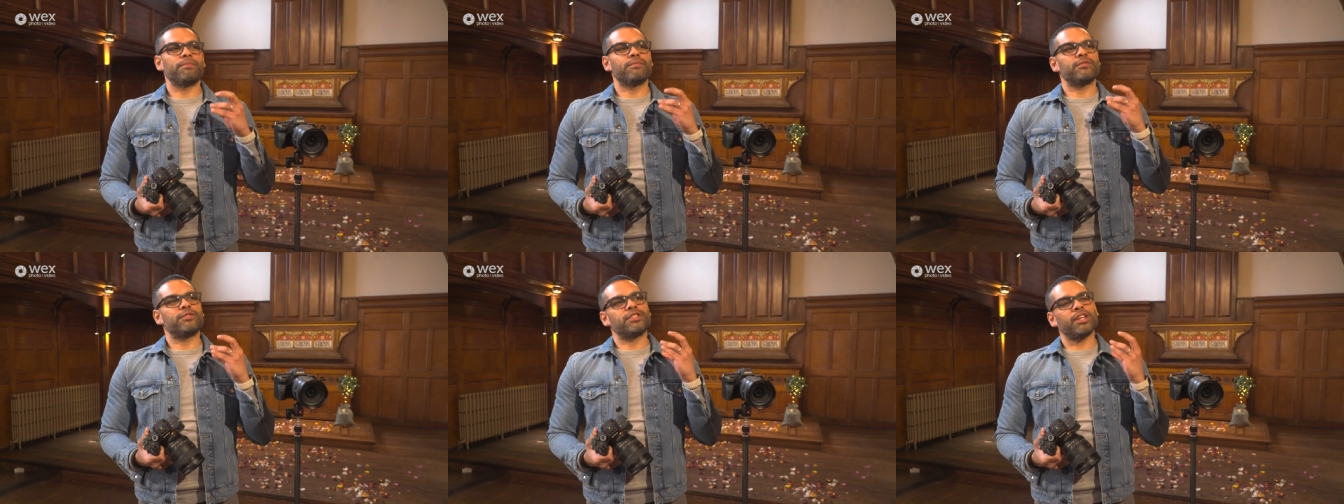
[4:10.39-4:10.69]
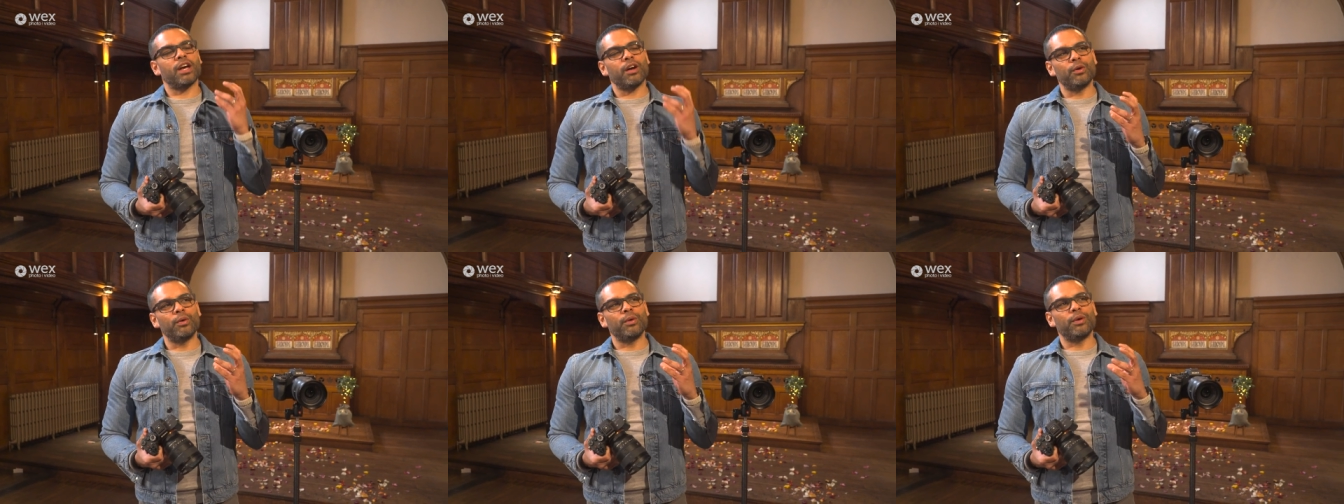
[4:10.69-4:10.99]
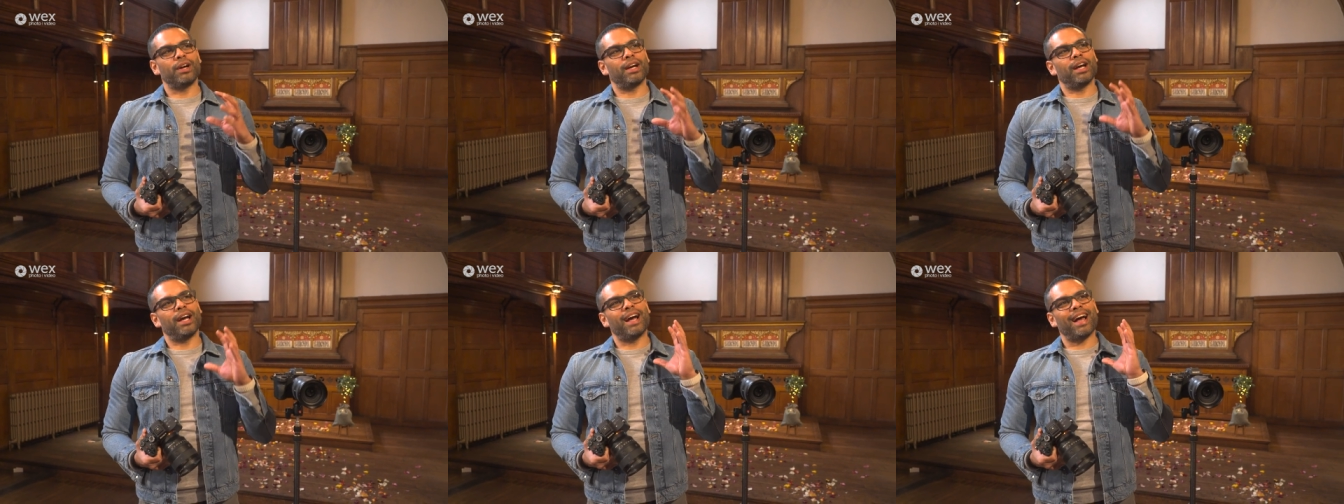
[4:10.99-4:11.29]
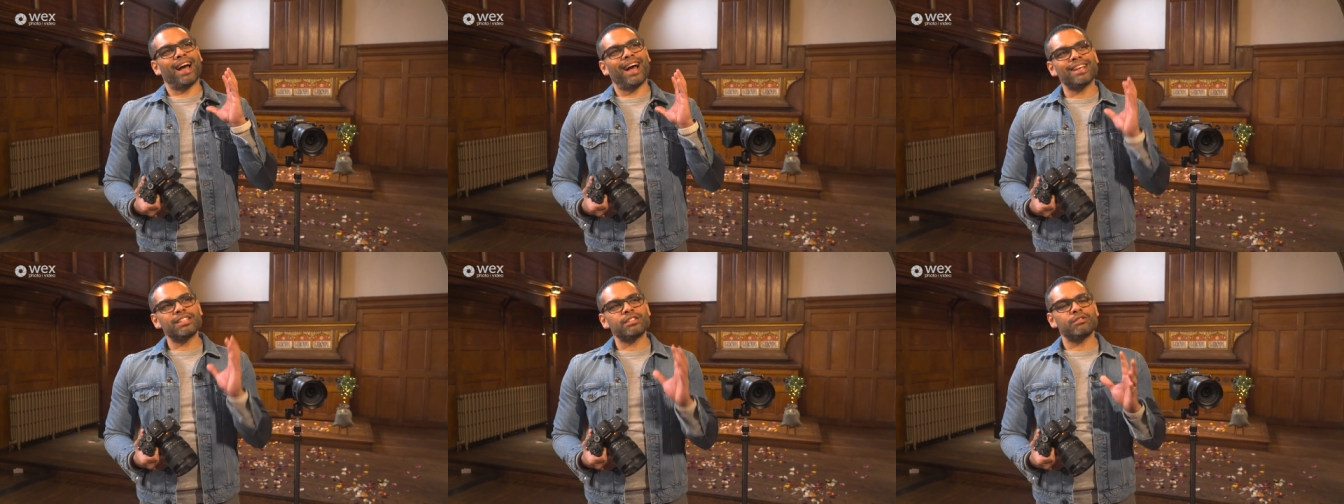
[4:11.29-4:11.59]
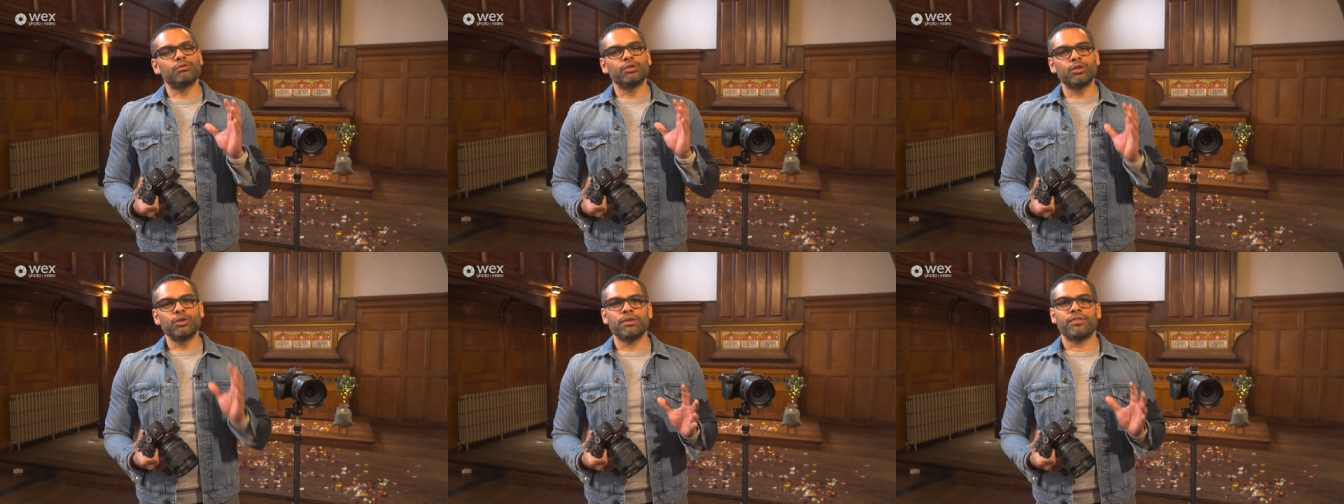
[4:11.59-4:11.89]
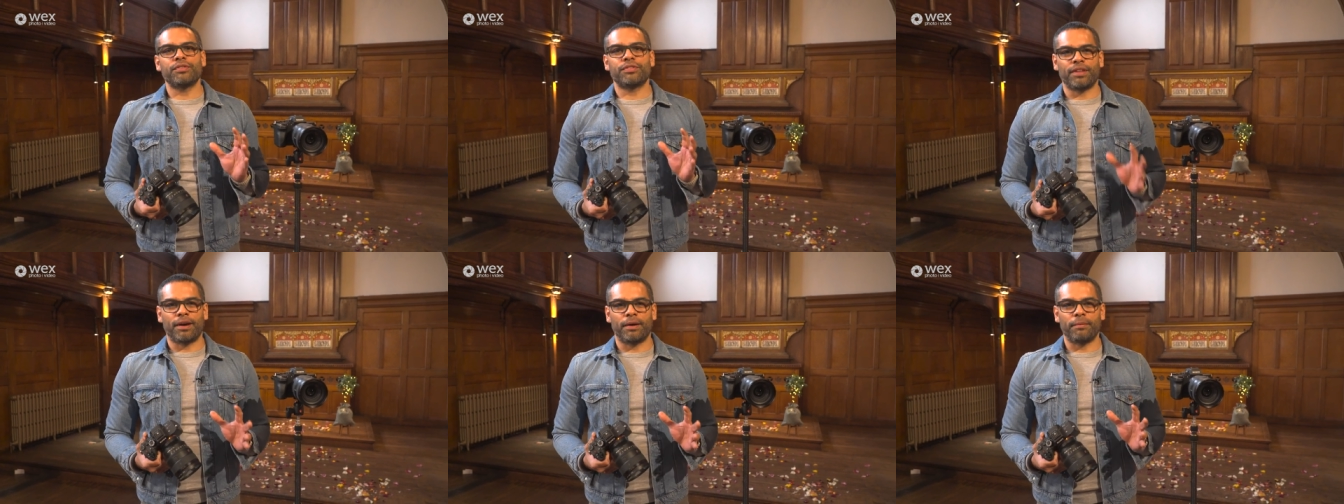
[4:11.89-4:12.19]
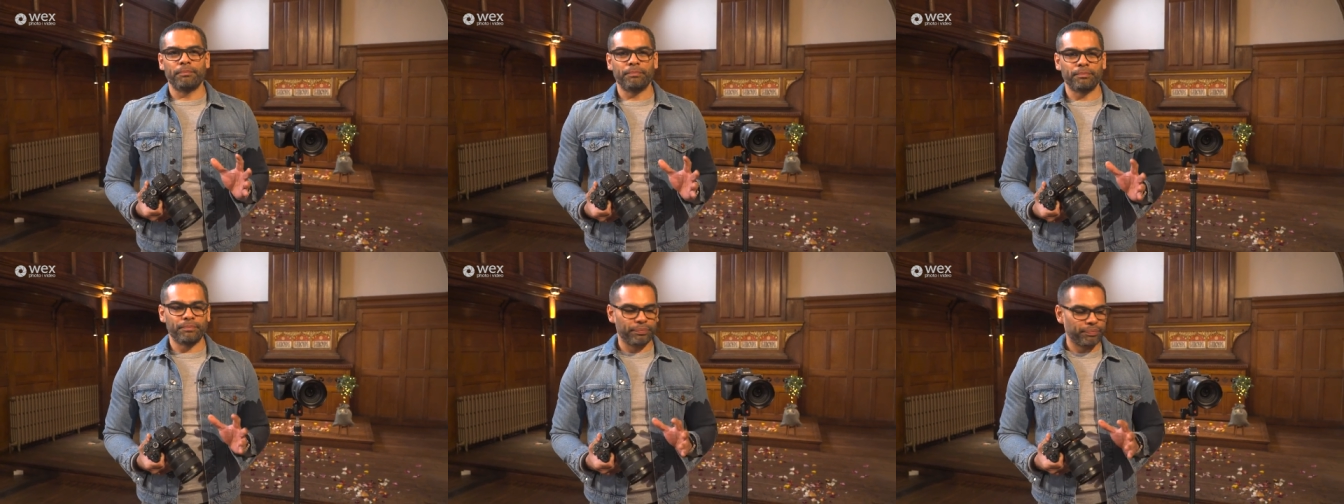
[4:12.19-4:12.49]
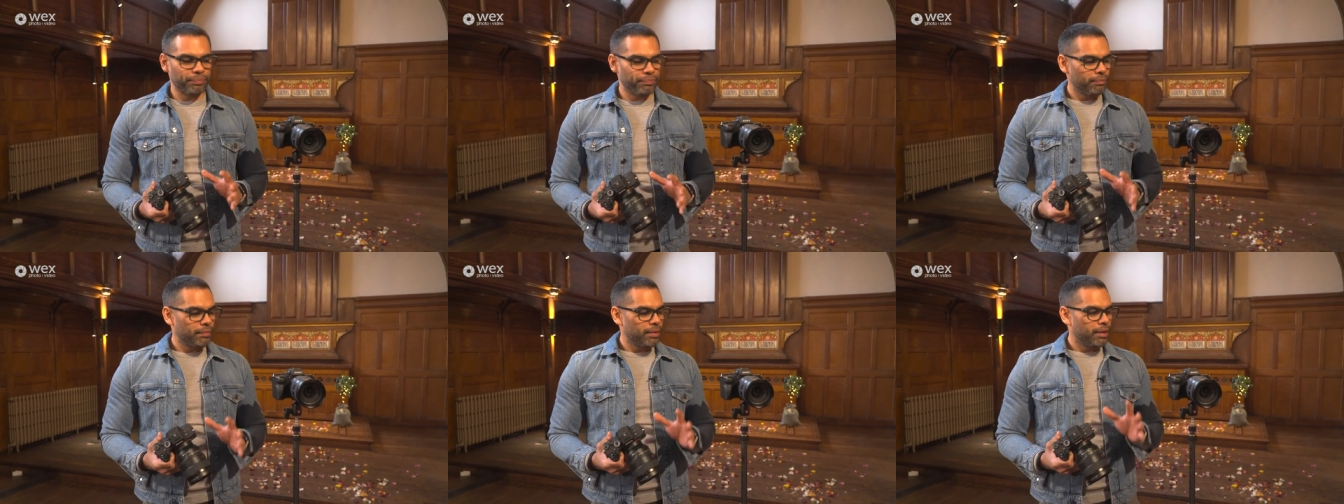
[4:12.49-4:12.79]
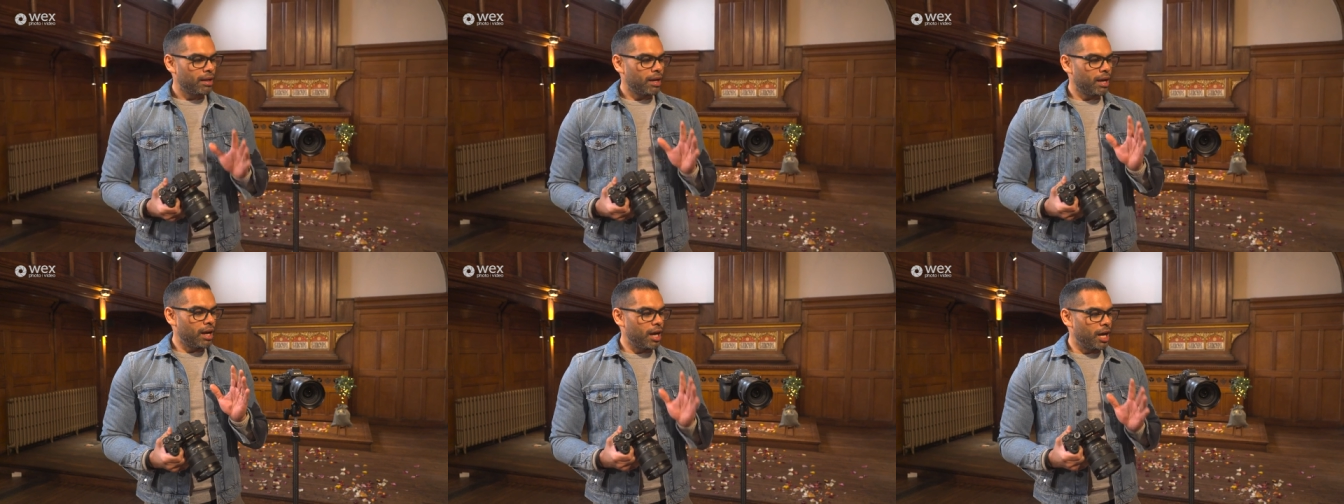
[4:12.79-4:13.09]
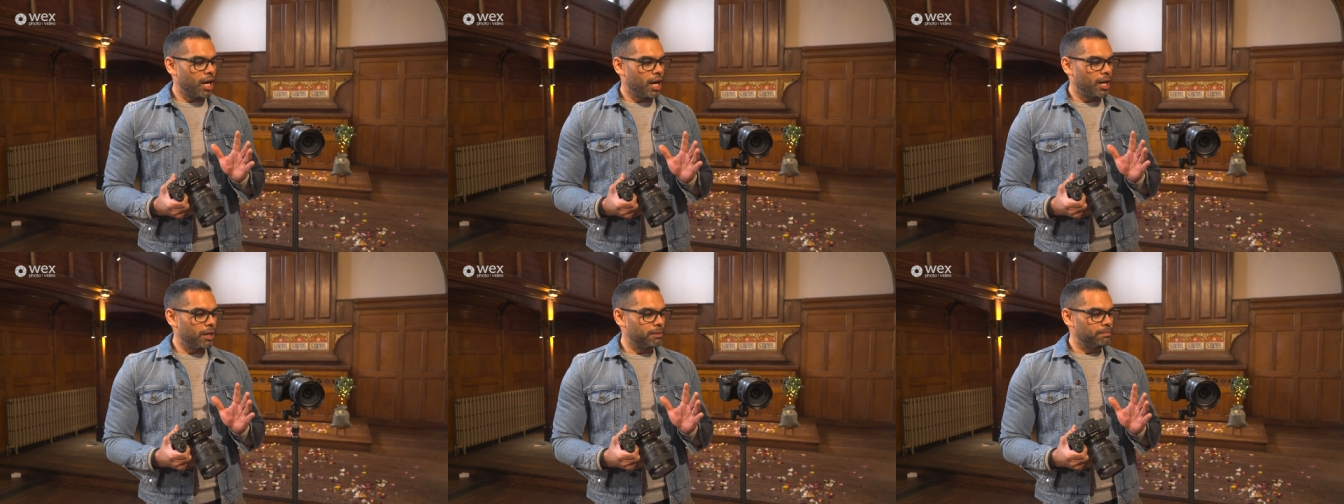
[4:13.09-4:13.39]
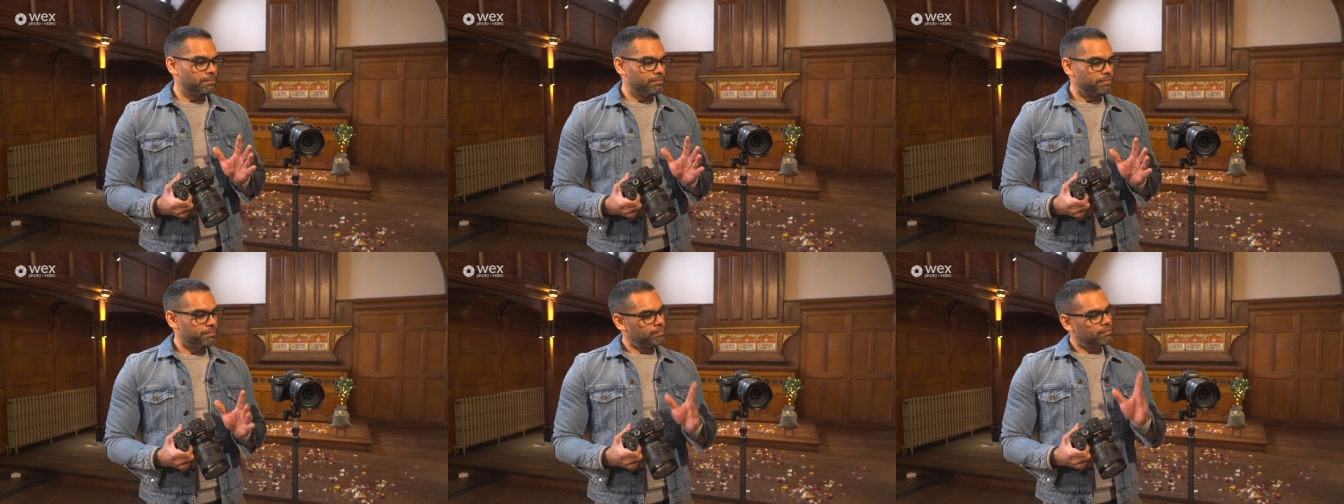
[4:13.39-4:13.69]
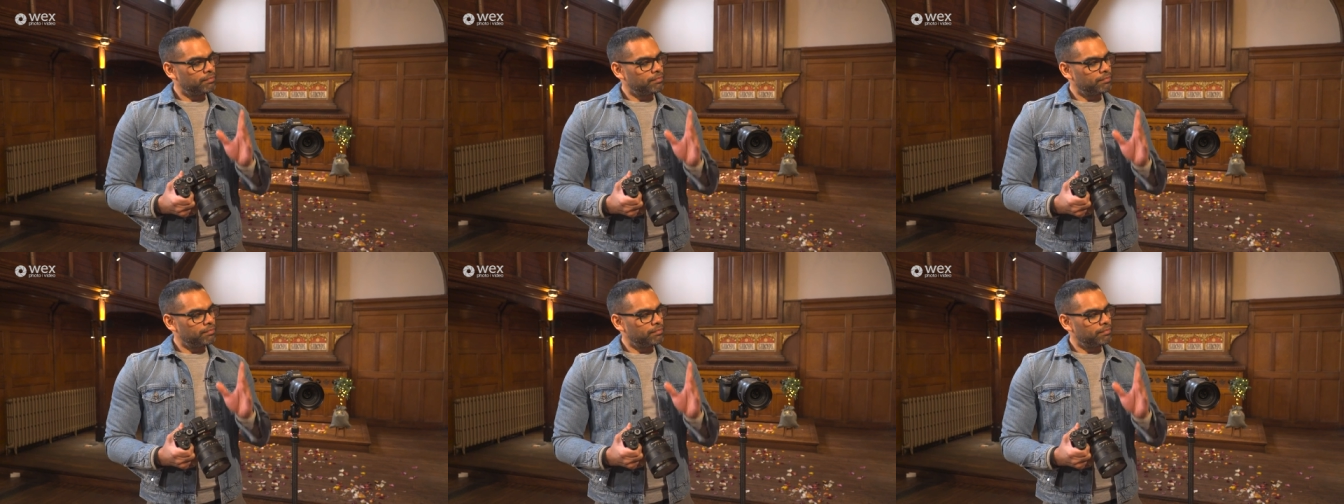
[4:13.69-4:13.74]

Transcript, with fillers: So as a rule of thumb, um,